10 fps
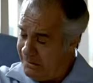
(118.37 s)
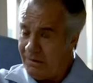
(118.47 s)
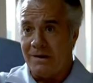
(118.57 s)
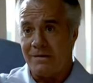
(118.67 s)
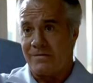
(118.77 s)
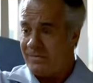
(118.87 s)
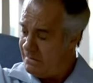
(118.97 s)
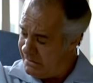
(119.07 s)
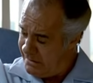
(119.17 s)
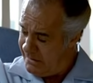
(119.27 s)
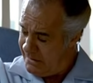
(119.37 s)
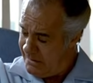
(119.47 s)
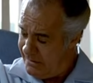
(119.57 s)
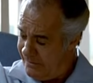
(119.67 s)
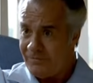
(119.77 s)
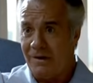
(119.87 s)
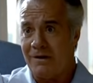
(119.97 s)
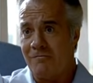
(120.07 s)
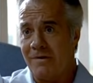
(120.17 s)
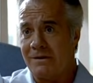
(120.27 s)
look at this.
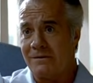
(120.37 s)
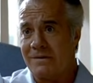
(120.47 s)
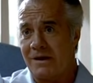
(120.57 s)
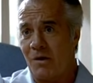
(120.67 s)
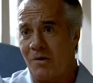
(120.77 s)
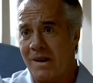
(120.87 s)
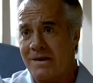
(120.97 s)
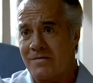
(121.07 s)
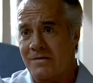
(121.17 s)
Fucking wrinkles like an old lady's